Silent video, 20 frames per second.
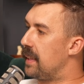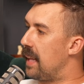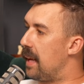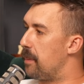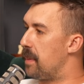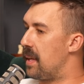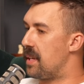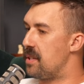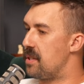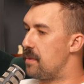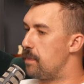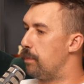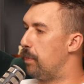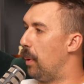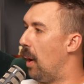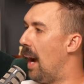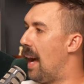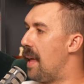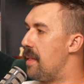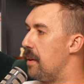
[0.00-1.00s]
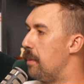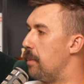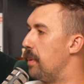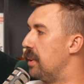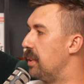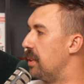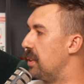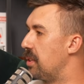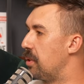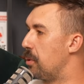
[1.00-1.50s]
them, they just buy them
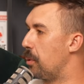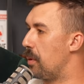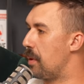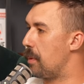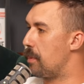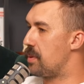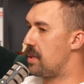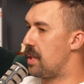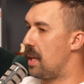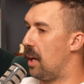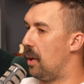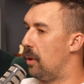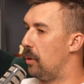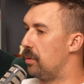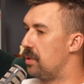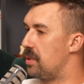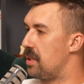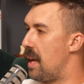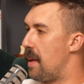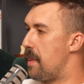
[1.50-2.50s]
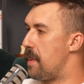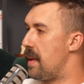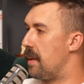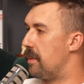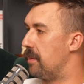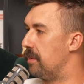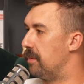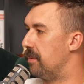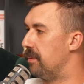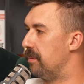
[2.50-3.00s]
and just do it themselves and
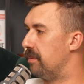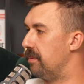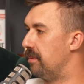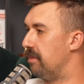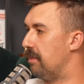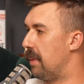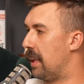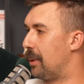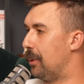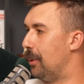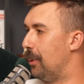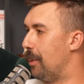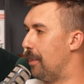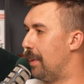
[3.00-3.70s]
then make all the